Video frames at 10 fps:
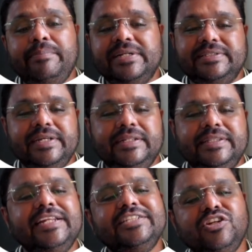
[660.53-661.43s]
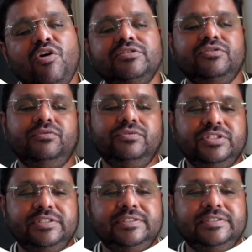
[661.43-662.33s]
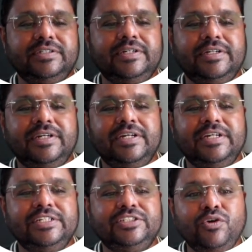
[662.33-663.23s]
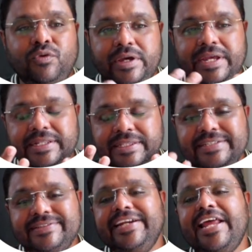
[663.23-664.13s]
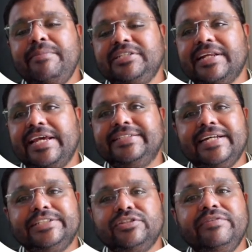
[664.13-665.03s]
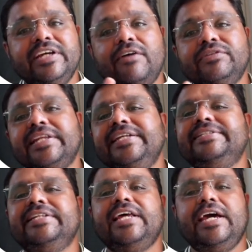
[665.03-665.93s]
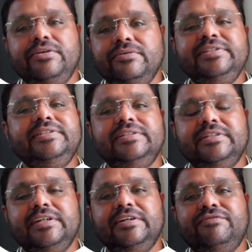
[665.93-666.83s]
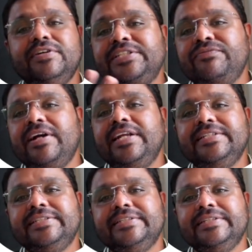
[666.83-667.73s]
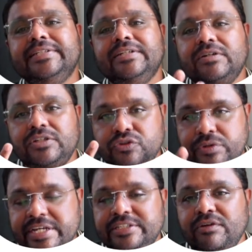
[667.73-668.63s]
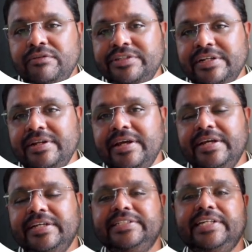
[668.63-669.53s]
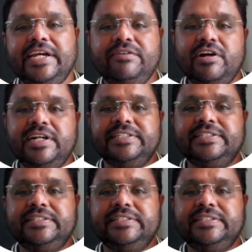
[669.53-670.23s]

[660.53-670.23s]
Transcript: then? There is no solutions. So in this three-dimensional case also we have three scenarios. First one is unique solution, second one is